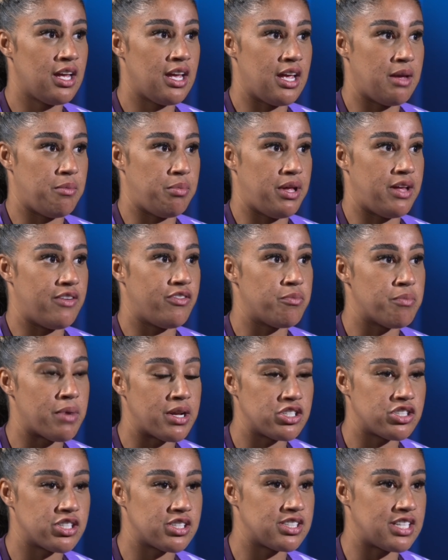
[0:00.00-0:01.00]
He played for
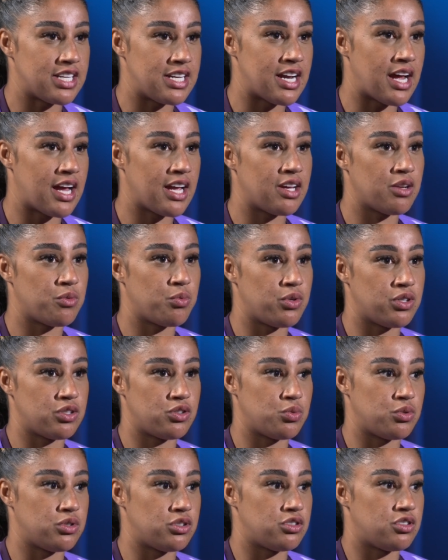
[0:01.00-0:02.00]
Manchester United,
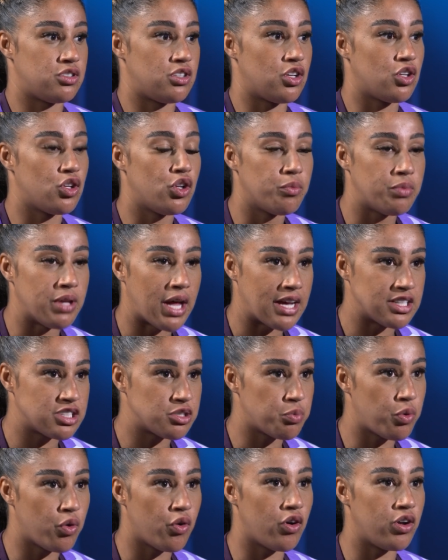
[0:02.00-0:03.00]
which was the club that I
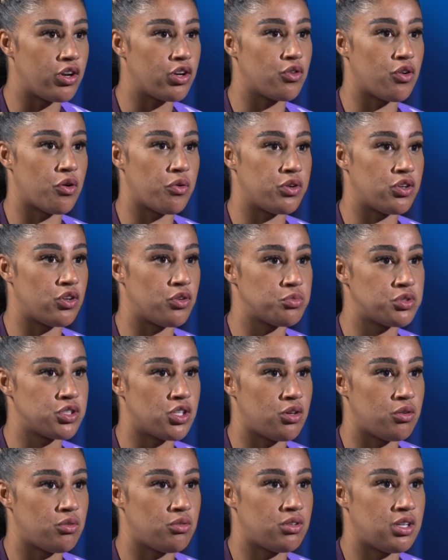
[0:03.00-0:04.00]
supported growing up.
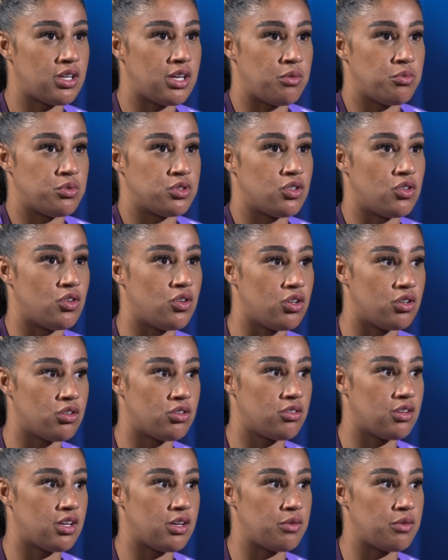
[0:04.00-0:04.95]
So it was all